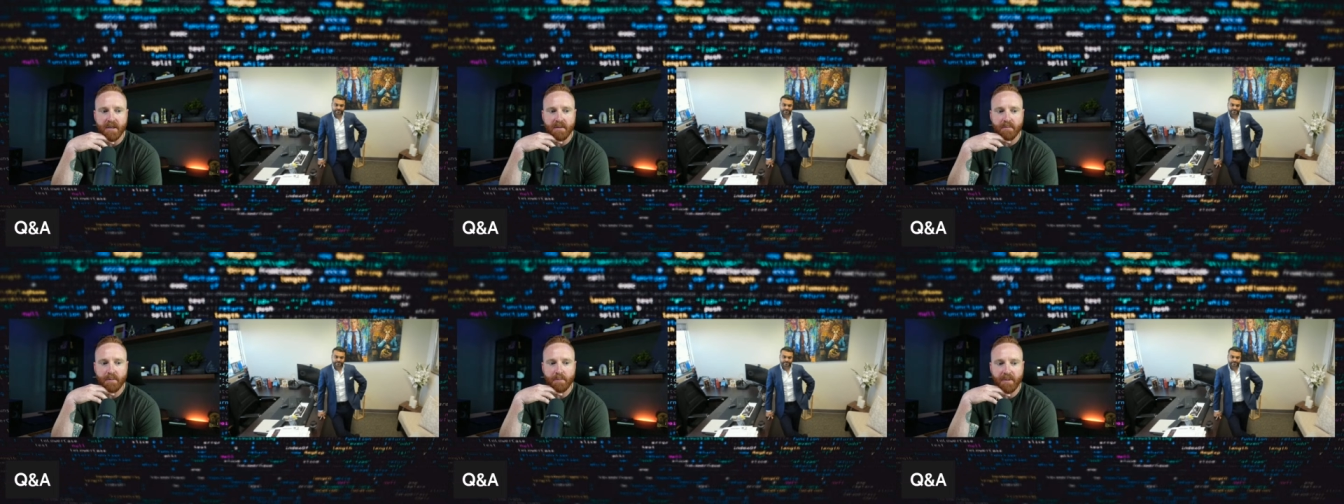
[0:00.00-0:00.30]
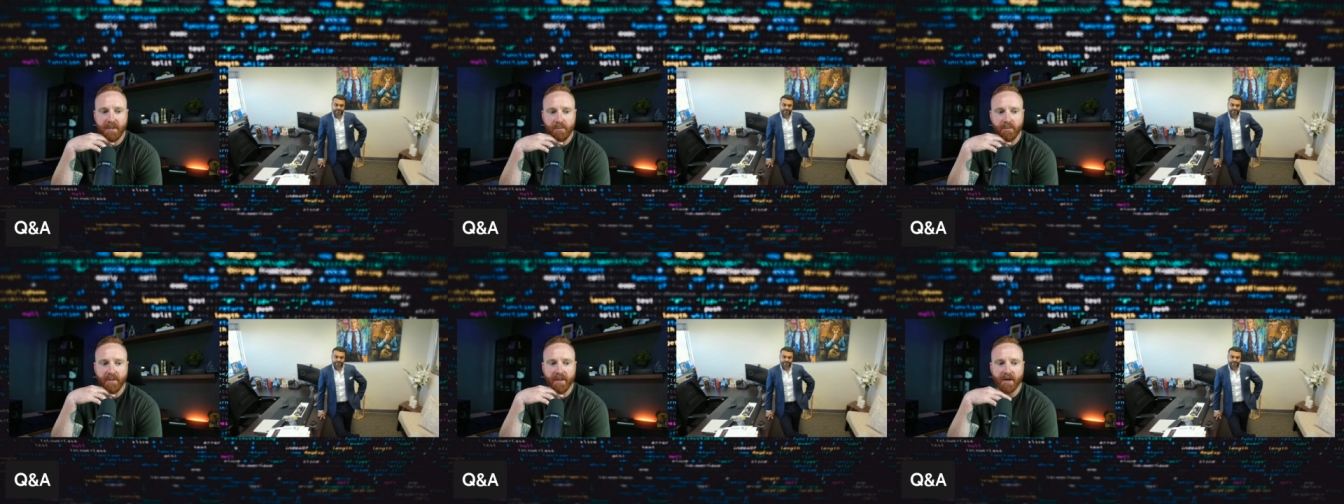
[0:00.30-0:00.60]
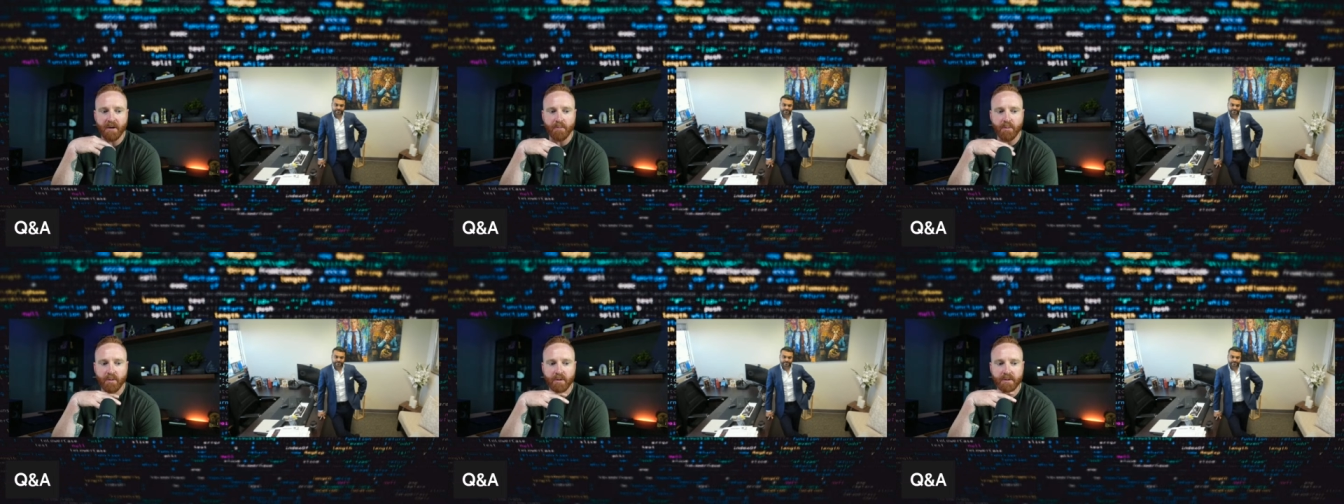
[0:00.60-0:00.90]
but people that
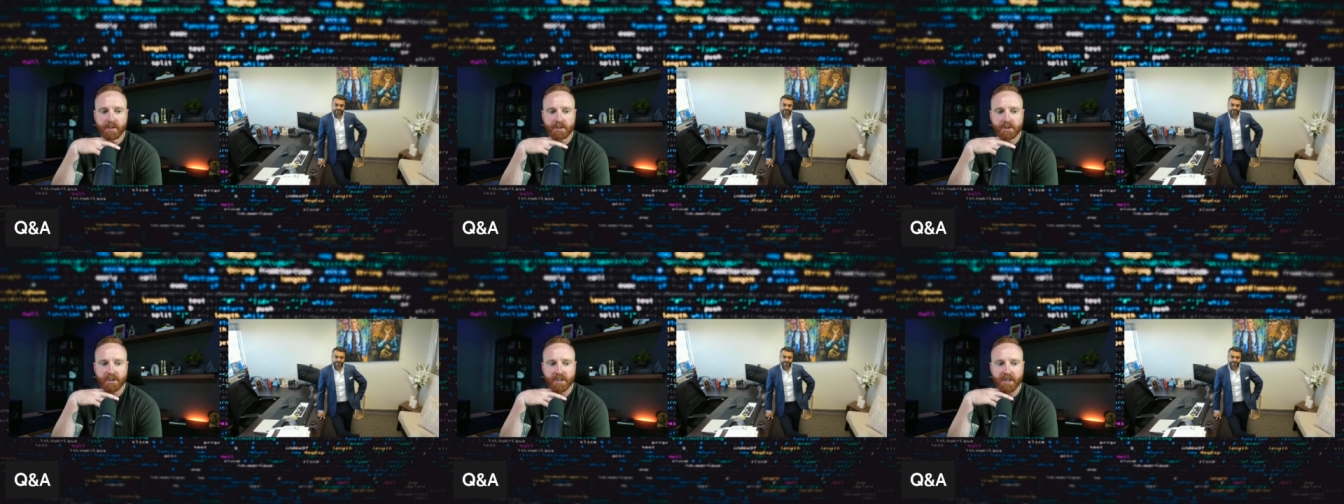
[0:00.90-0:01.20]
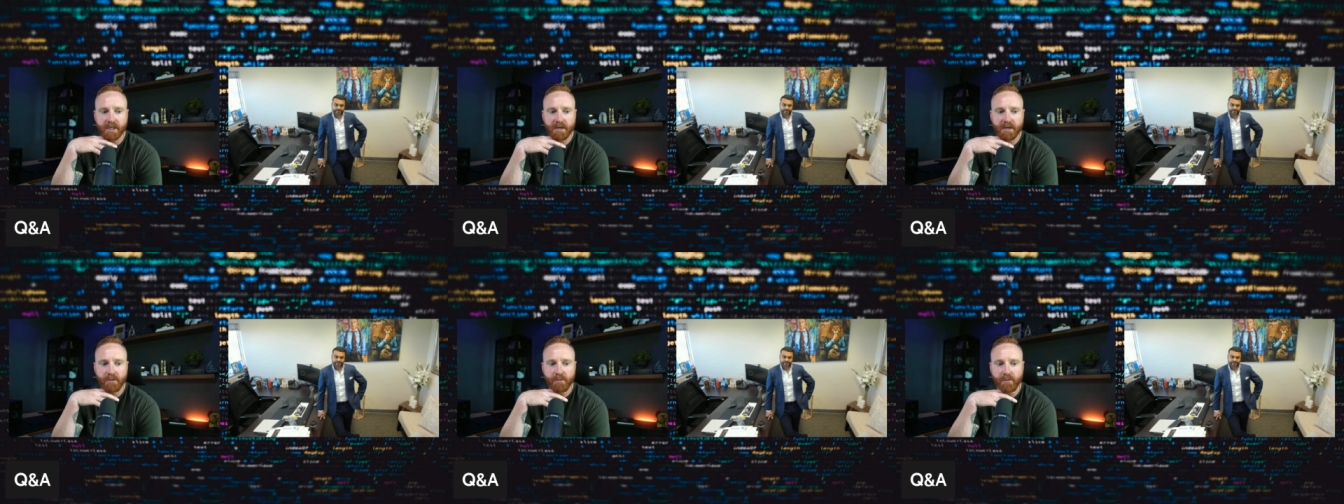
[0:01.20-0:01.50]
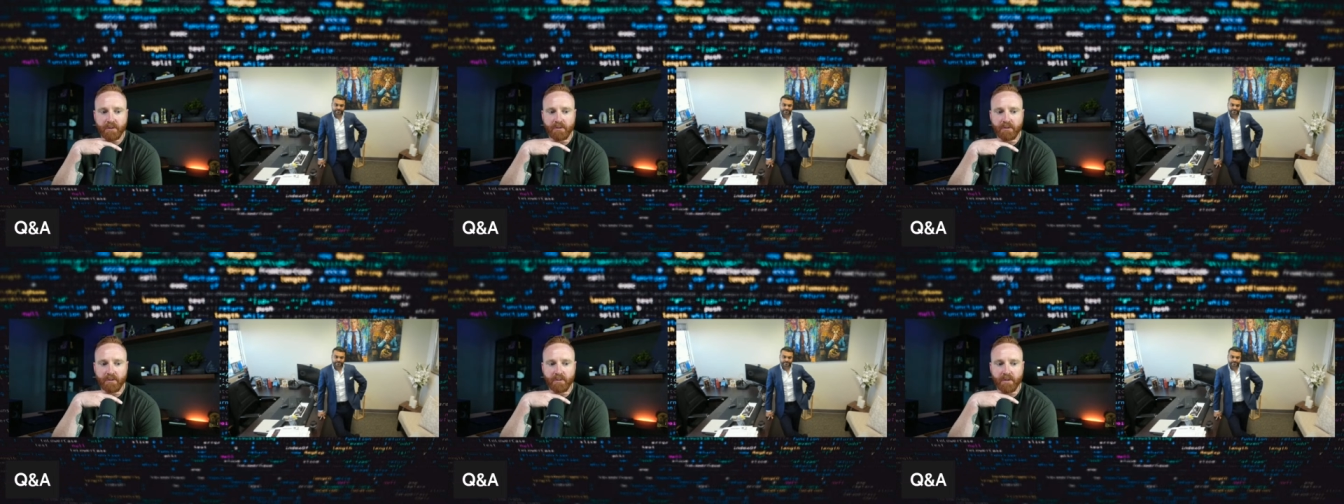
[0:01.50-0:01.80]
are pulling the trigger on
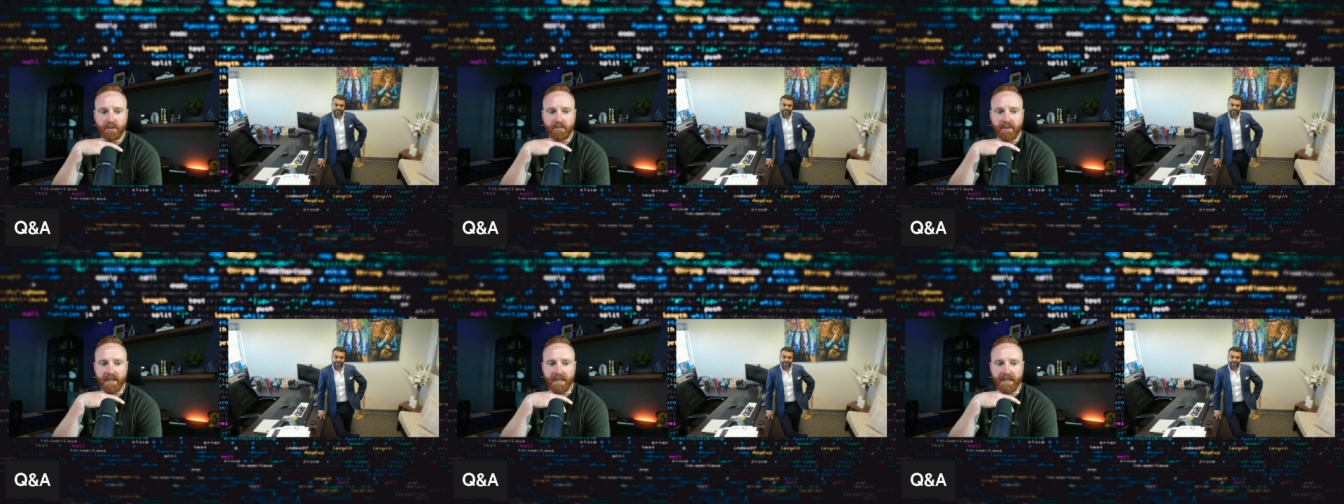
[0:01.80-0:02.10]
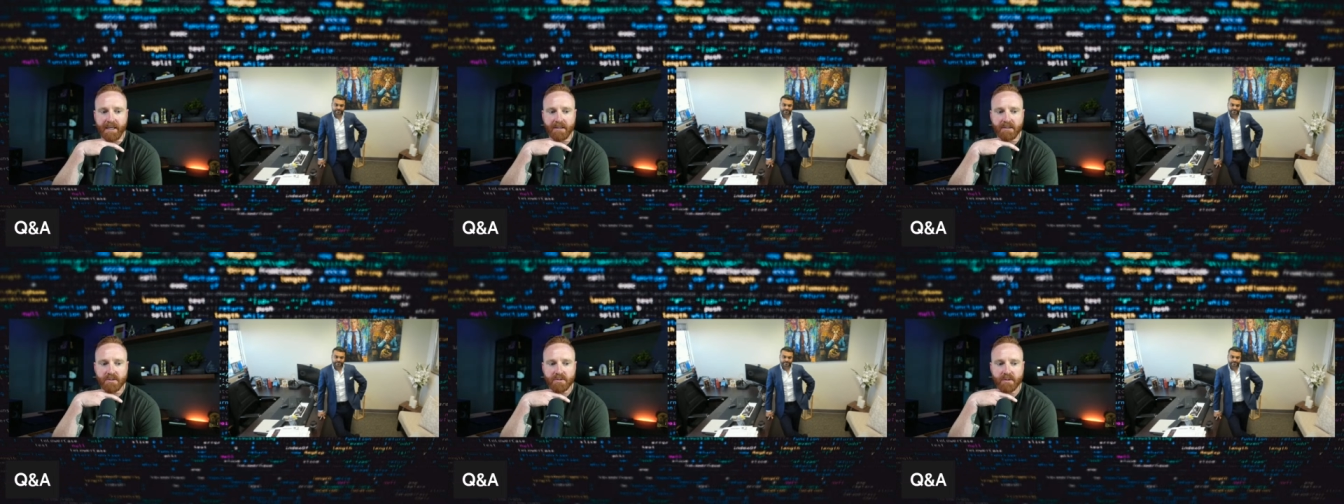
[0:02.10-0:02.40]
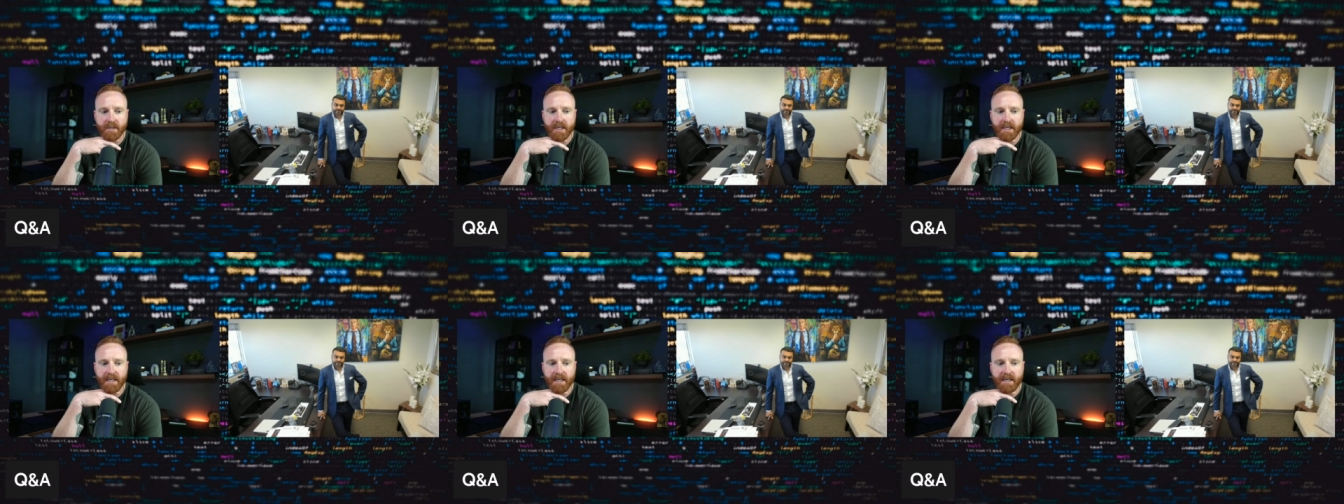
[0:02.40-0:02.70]
three two one buy downs
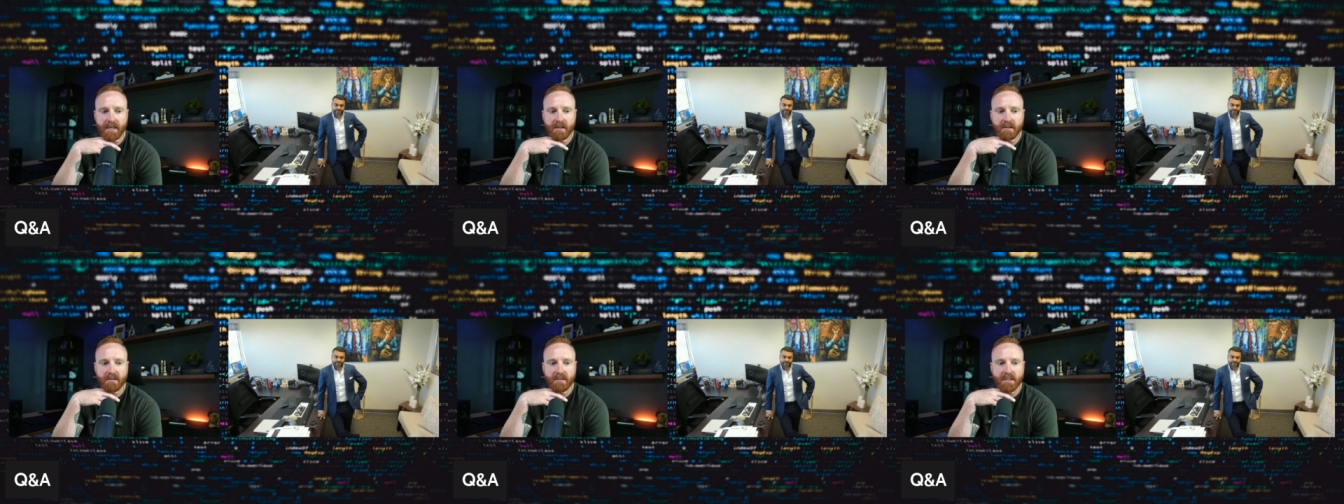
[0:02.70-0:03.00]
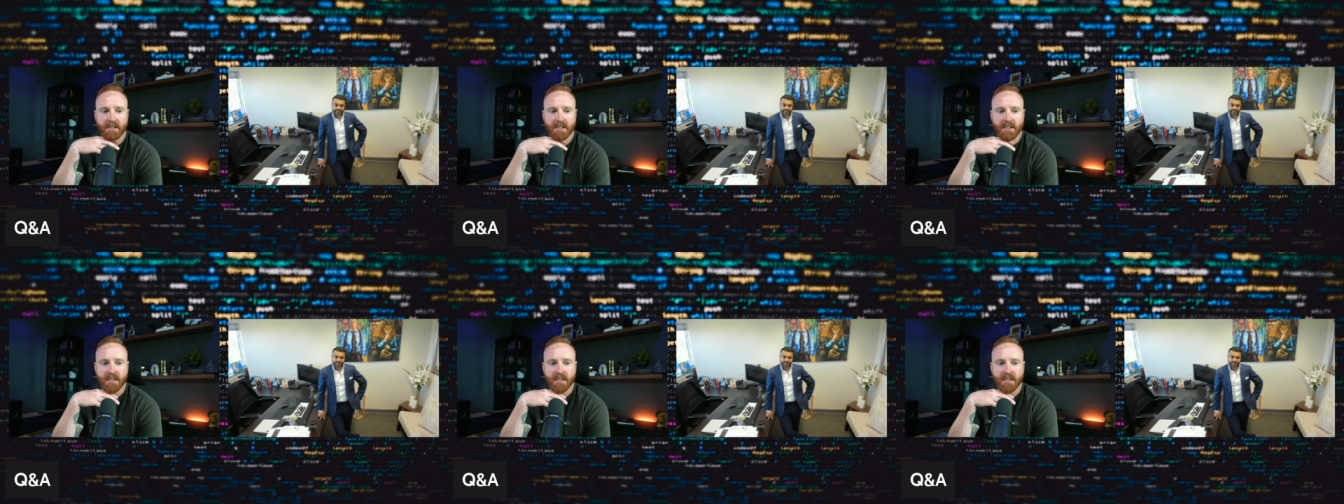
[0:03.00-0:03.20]
right now,